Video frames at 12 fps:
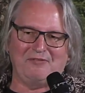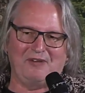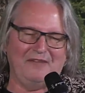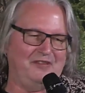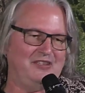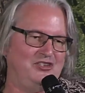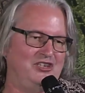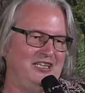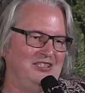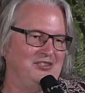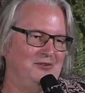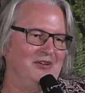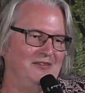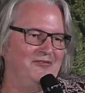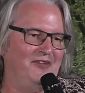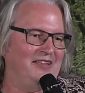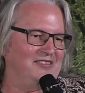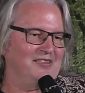refugees who
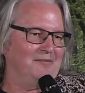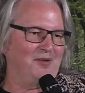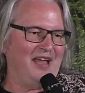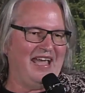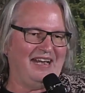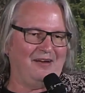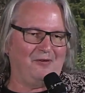infest the planet